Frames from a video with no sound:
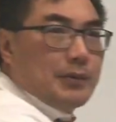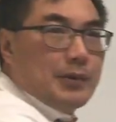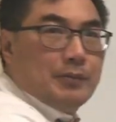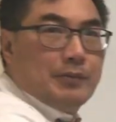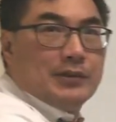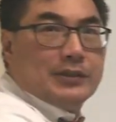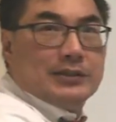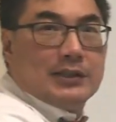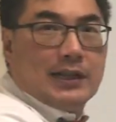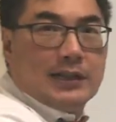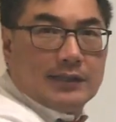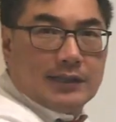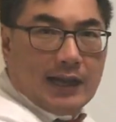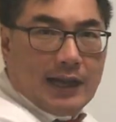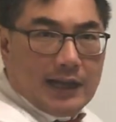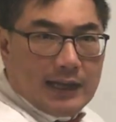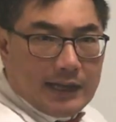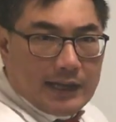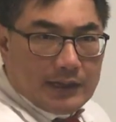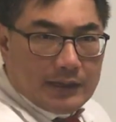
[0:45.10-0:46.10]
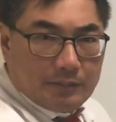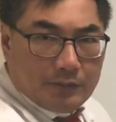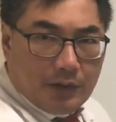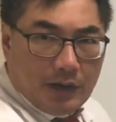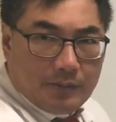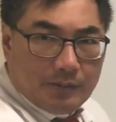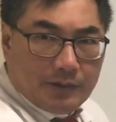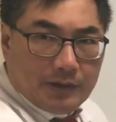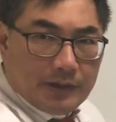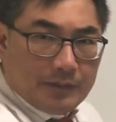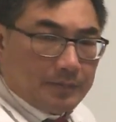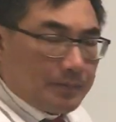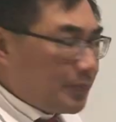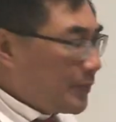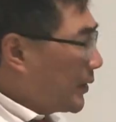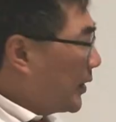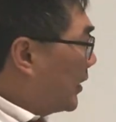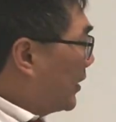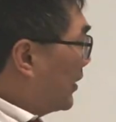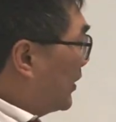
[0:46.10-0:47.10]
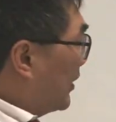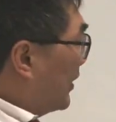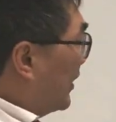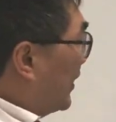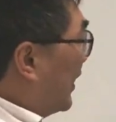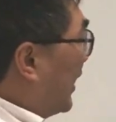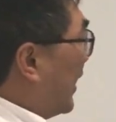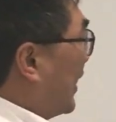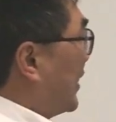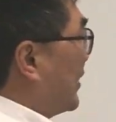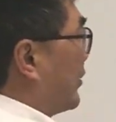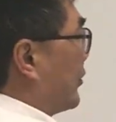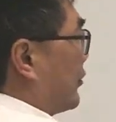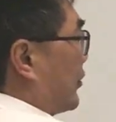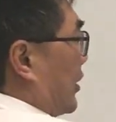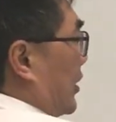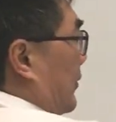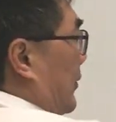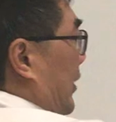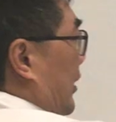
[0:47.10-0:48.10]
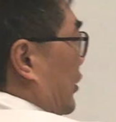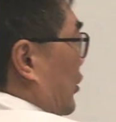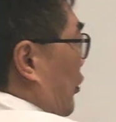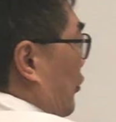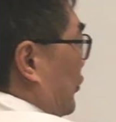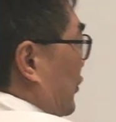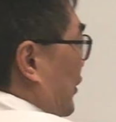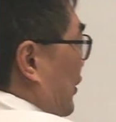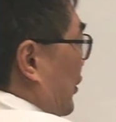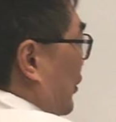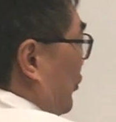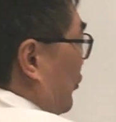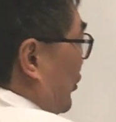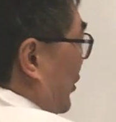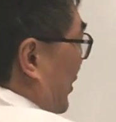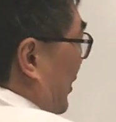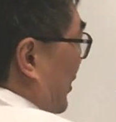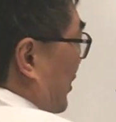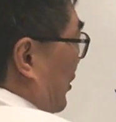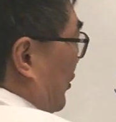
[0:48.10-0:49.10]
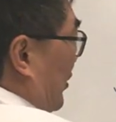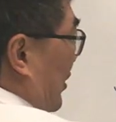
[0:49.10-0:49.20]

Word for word: pupil is not dilating properly. And there's going to be a ptosis. Usually it's